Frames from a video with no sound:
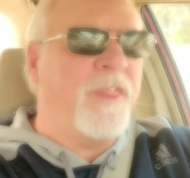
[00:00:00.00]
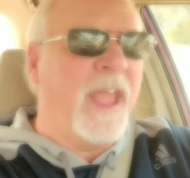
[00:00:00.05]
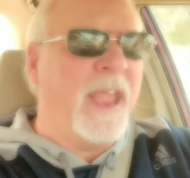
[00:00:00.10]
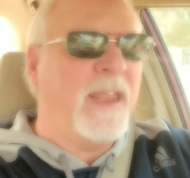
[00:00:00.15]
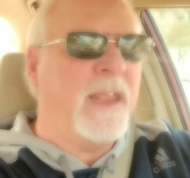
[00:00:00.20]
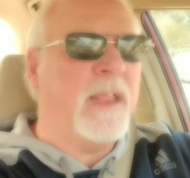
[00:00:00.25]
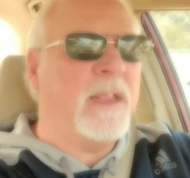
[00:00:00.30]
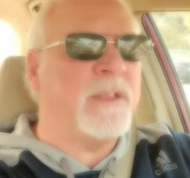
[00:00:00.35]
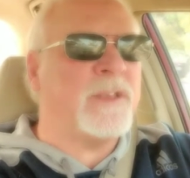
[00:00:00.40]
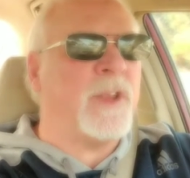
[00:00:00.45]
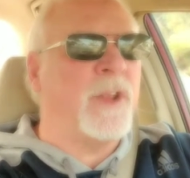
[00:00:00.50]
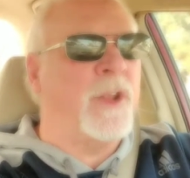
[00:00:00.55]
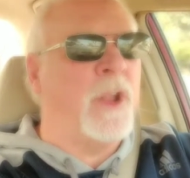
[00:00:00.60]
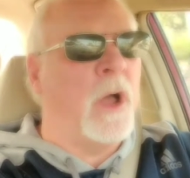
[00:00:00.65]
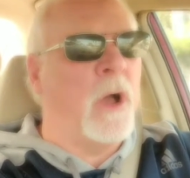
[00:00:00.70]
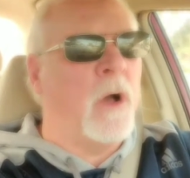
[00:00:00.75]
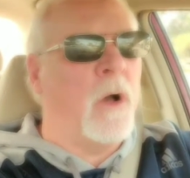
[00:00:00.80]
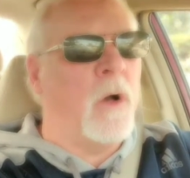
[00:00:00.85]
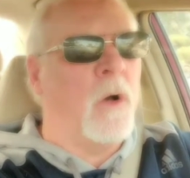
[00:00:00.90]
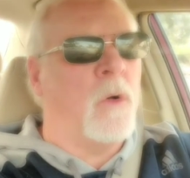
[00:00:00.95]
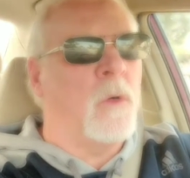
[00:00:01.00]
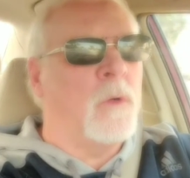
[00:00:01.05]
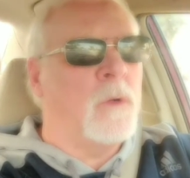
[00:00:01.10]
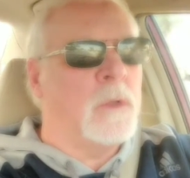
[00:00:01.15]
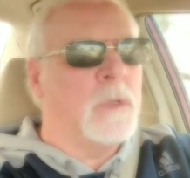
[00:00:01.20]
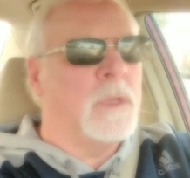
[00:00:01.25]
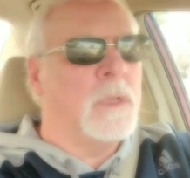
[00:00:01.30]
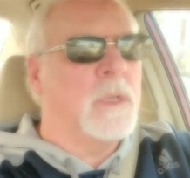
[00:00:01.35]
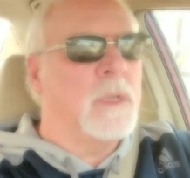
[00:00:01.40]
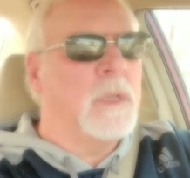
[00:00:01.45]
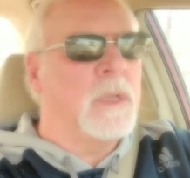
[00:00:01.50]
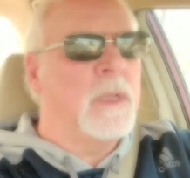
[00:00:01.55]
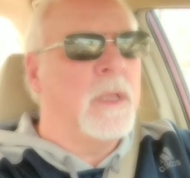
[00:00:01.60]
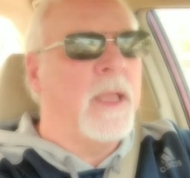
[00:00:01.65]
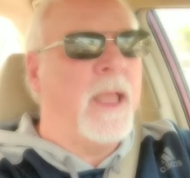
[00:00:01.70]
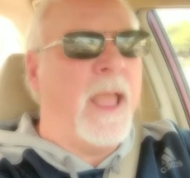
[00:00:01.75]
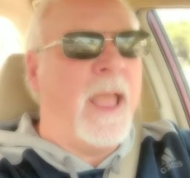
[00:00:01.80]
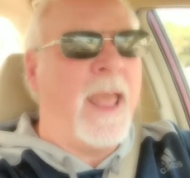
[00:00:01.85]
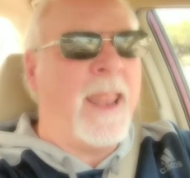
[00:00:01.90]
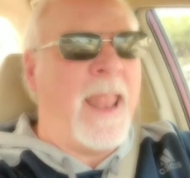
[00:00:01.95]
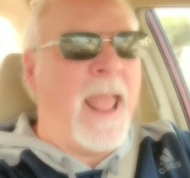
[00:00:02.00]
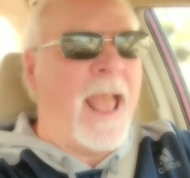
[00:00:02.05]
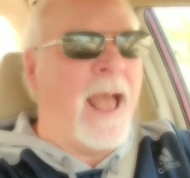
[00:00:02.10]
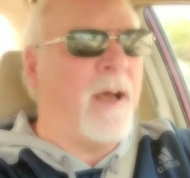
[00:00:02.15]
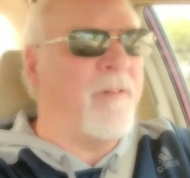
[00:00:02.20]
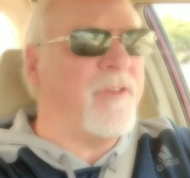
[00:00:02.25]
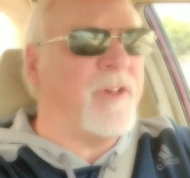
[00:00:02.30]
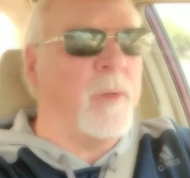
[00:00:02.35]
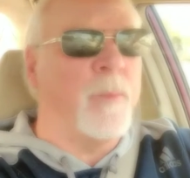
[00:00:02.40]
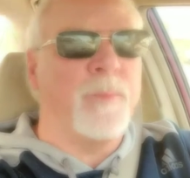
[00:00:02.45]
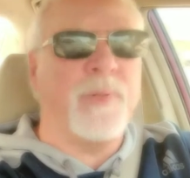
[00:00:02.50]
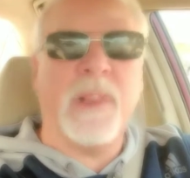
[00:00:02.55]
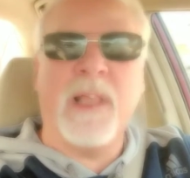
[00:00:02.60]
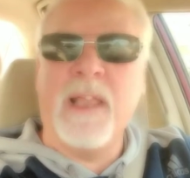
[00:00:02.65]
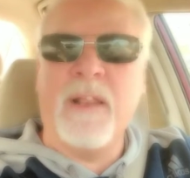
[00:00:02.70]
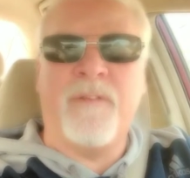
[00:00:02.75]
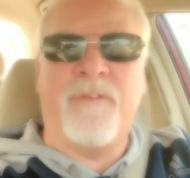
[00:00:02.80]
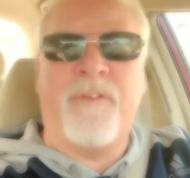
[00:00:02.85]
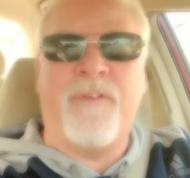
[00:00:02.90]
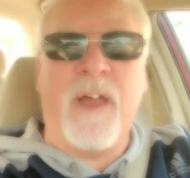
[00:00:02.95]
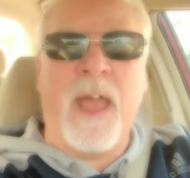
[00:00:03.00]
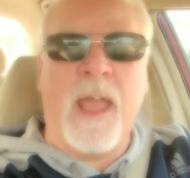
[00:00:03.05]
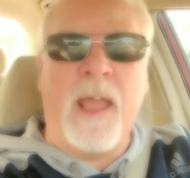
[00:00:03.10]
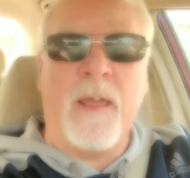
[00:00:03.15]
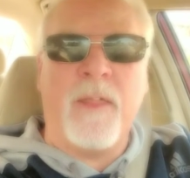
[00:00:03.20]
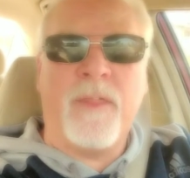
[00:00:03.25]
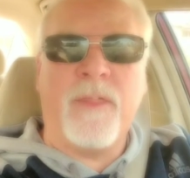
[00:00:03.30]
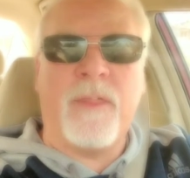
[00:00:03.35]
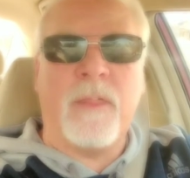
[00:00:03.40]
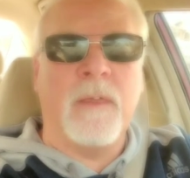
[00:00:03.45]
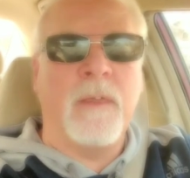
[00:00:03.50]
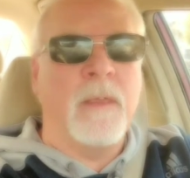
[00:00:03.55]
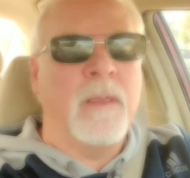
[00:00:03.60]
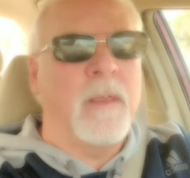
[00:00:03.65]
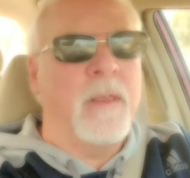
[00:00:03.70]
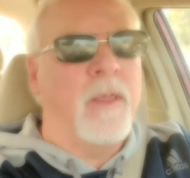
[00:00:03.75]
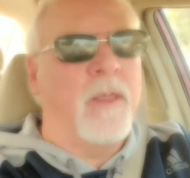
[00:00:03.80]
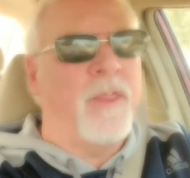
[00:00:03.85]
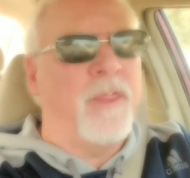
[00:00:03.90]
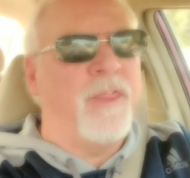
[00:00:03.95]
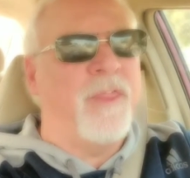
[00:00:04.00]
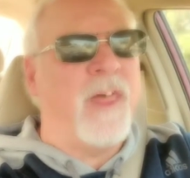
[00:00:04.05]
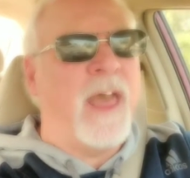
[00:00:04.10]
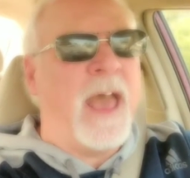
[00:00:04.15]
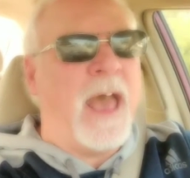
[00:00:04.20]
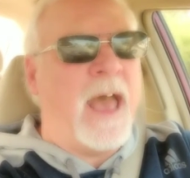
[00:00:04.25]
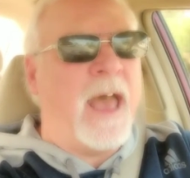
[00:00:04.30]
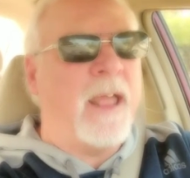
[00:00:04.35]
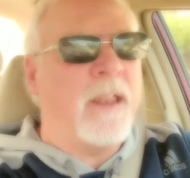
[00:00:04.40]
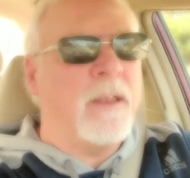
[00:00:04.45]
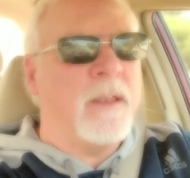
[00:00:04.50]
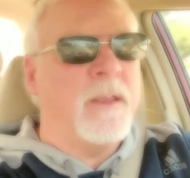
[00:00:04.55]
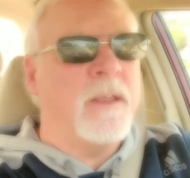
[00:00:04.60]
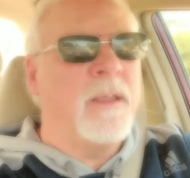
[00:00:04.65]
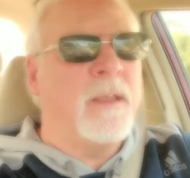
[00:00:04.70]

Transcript: they need to know and have complete faith that